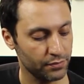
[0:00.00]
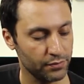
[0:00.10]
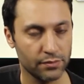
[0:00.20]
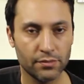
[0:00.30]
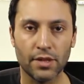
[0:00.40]

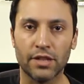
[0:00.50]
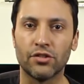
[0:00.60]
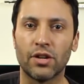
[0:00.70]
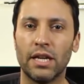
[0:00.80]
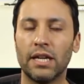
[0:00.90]
There's
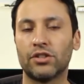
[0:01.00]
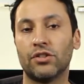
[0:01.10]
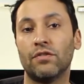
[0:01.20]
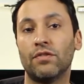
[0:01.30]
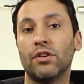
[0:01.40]
your
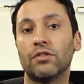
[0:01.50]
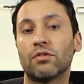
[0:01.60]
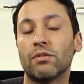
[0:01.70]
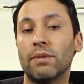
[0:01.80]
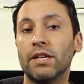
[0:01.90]
collection of notes
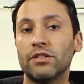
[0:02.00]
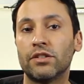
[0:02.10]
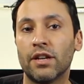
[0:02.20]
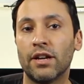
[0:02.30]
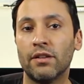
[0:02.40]
from the major
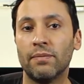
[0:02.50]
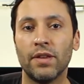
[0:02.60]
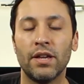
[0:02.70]
scale.